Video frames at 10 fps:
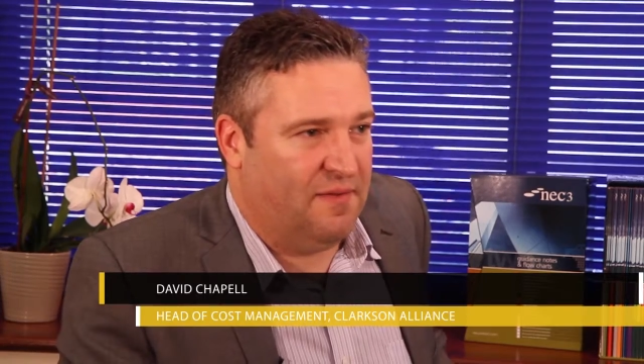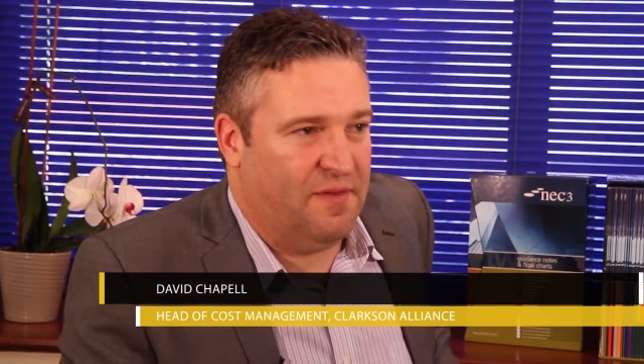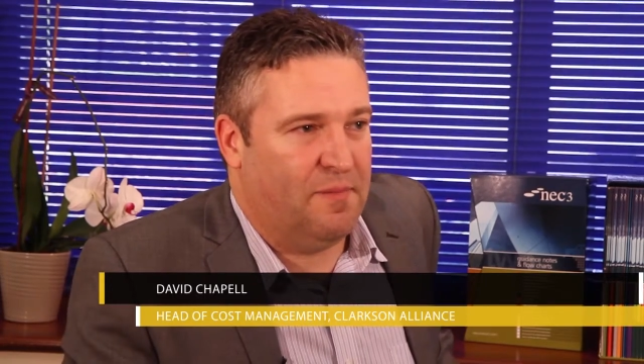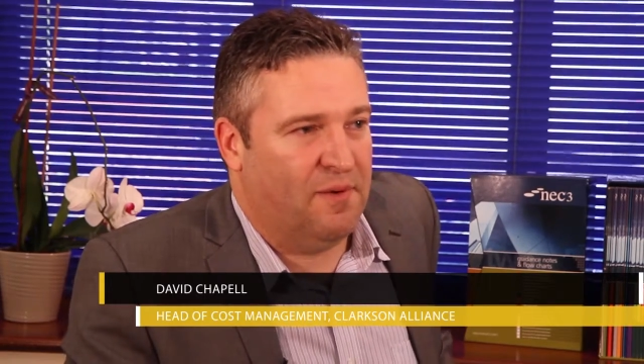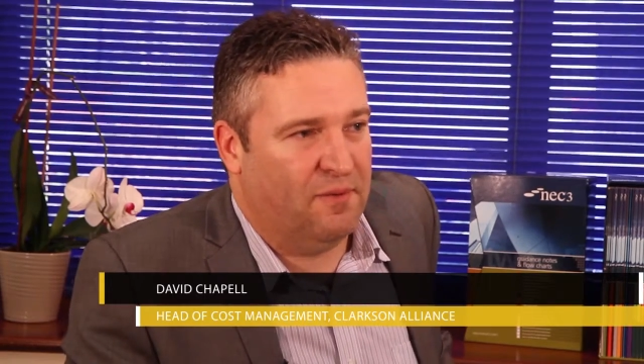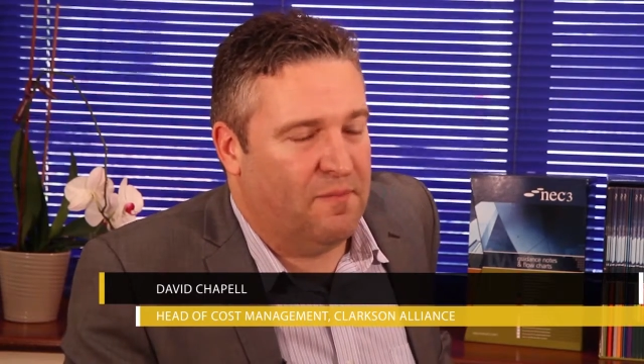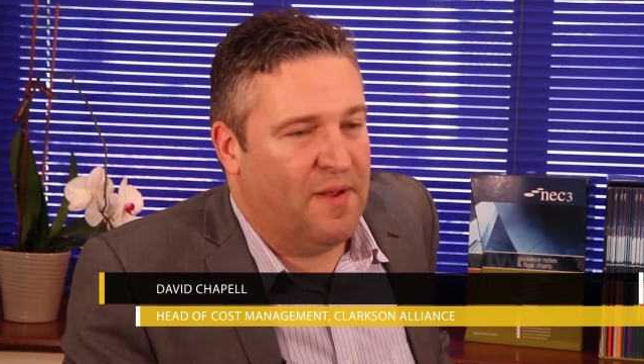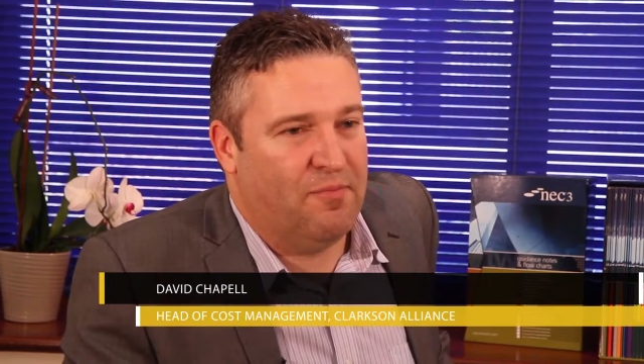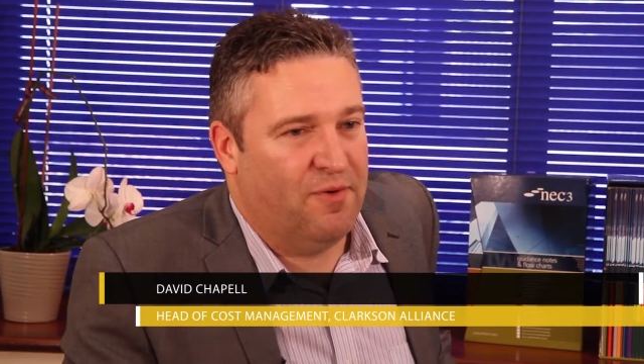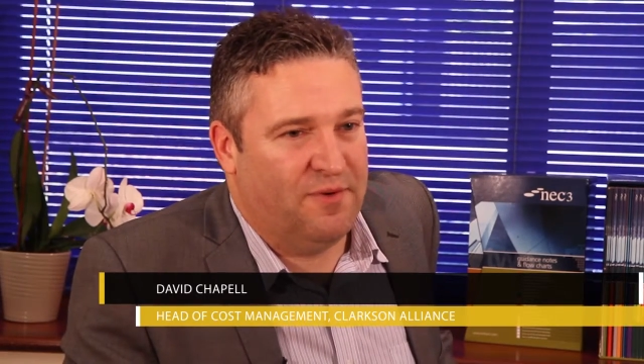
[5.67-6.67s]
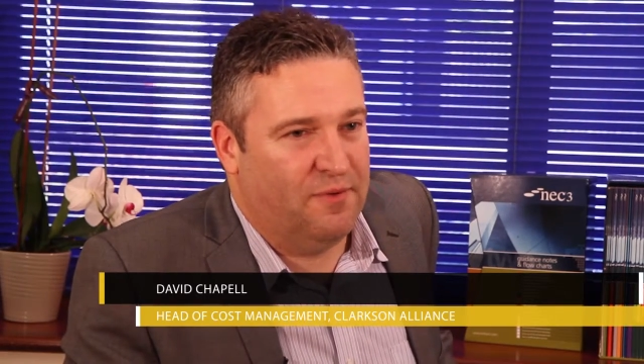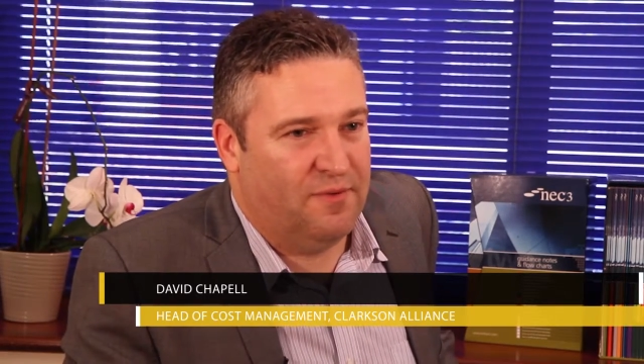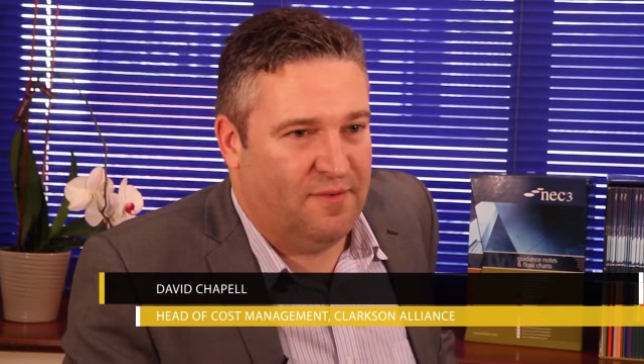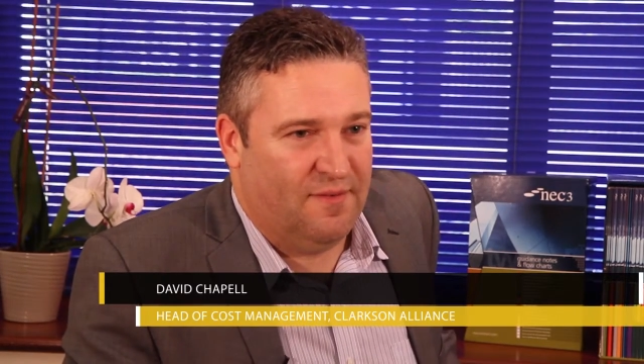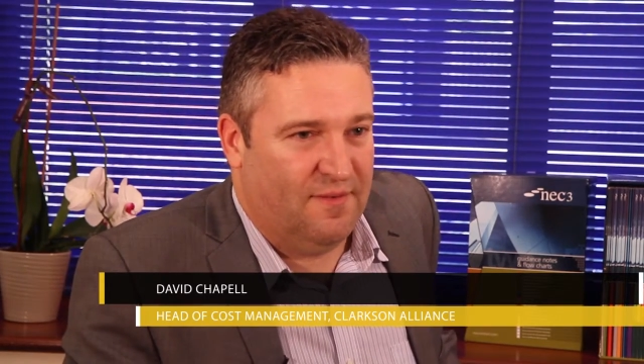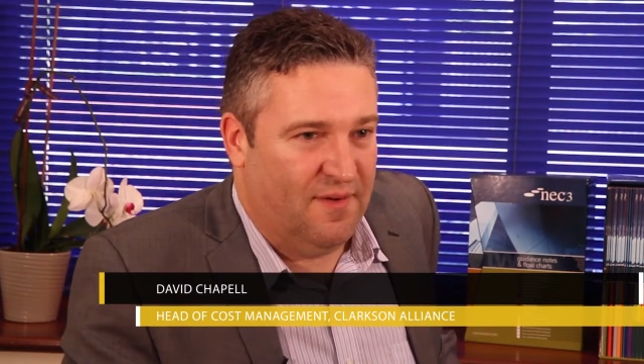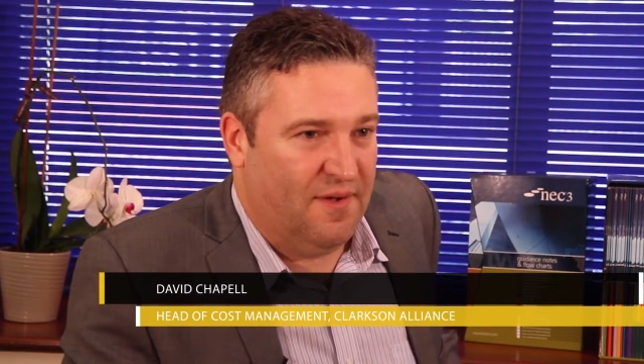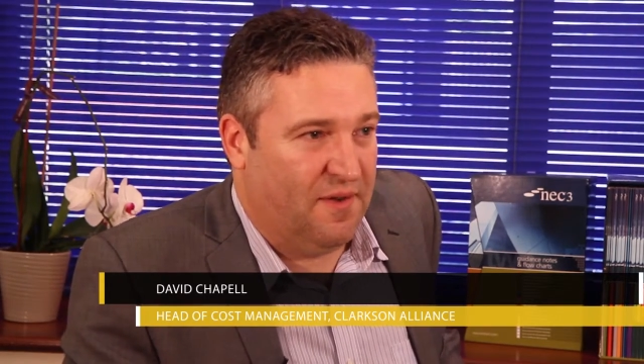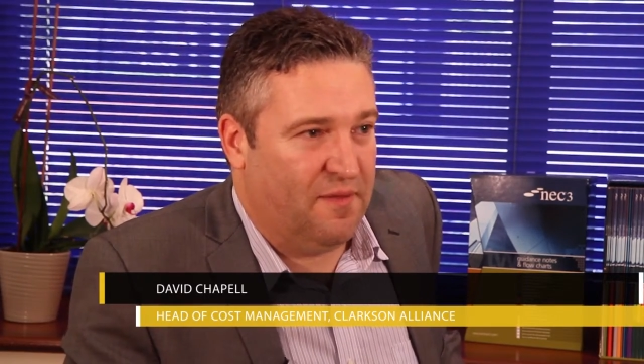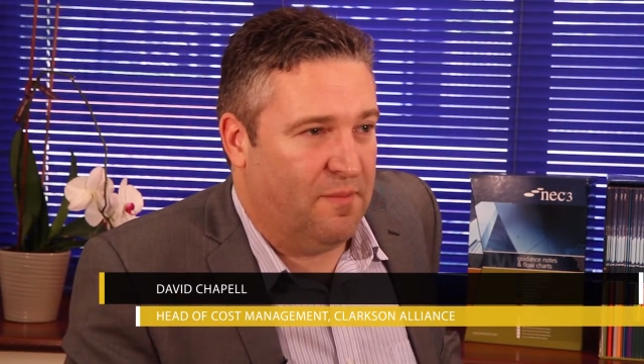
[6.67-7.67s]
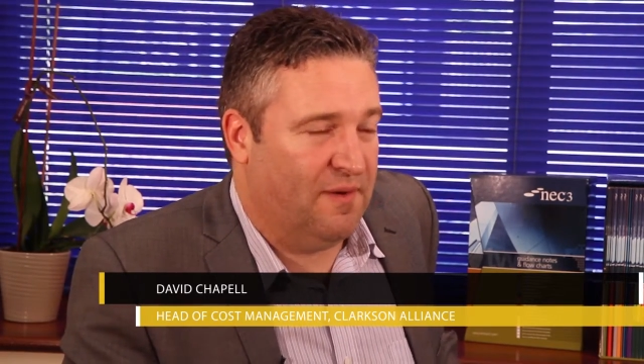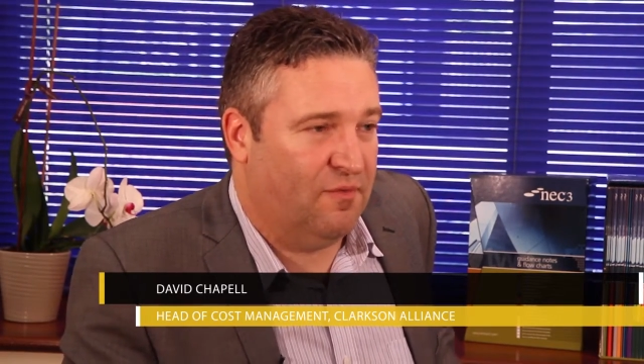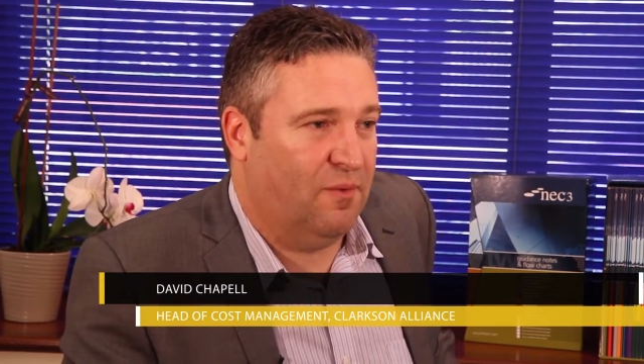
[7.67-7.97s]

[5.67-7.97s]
and the builder may produce another bill of